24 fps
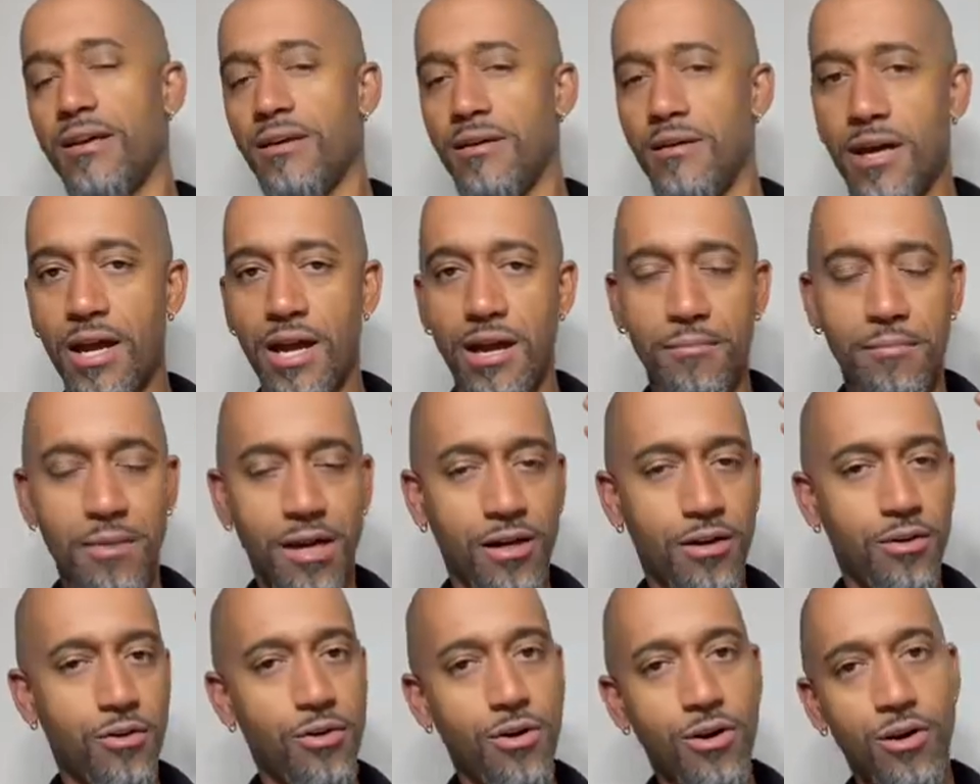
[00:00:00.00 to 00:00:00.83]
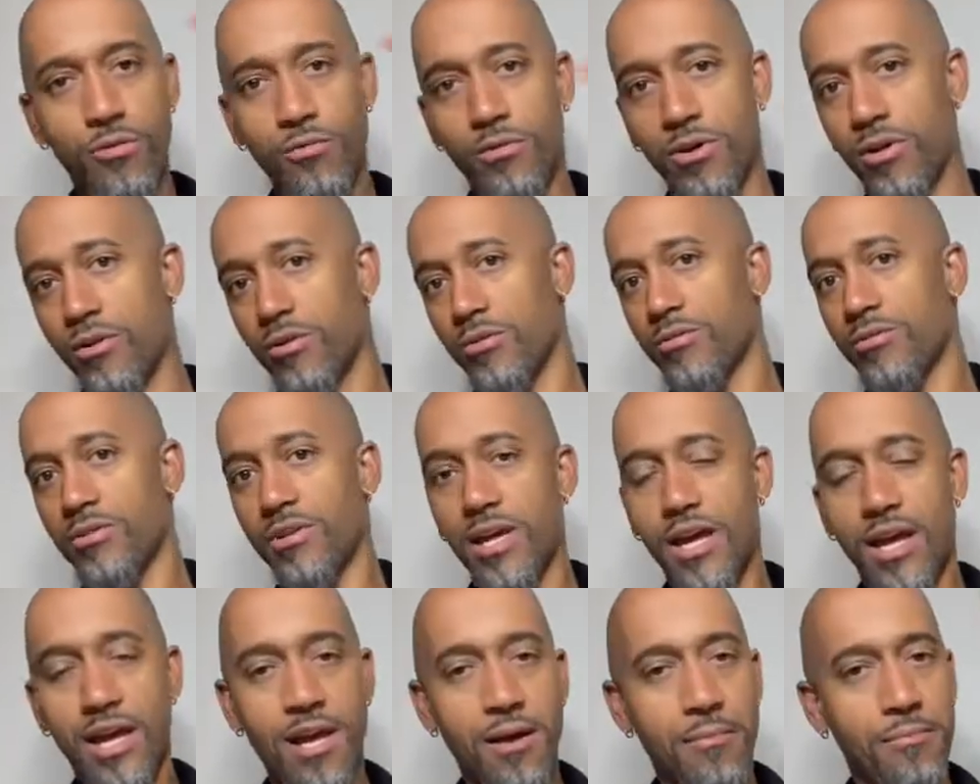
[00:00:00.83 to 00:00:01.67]
I had my cornrows,
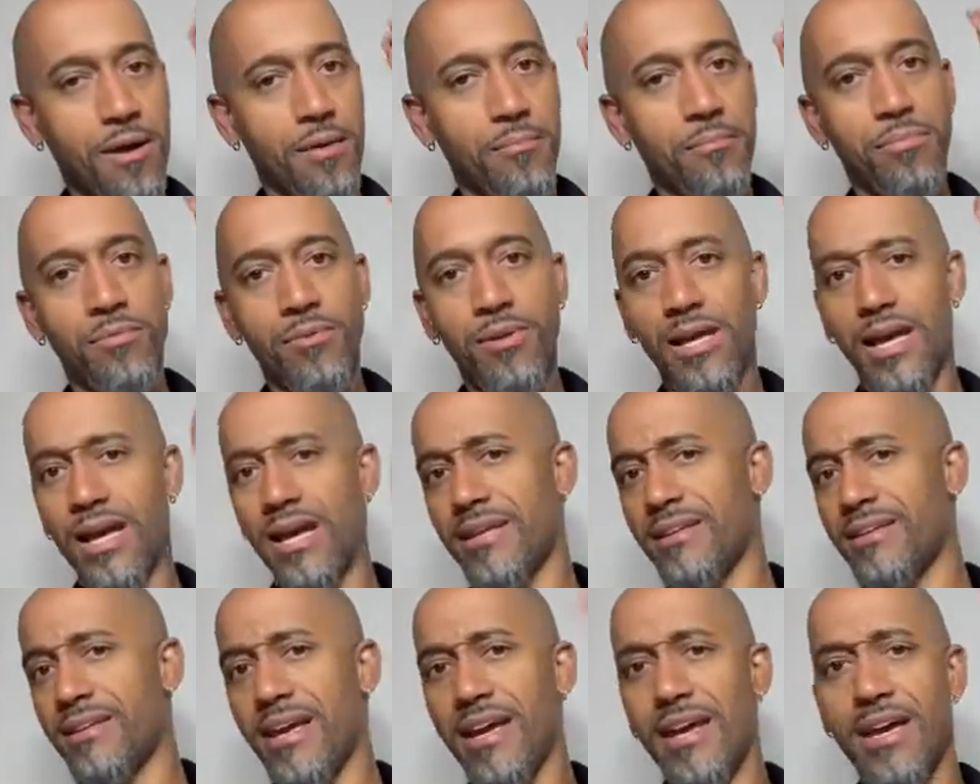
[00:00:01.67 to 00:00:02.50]
I had my plaits,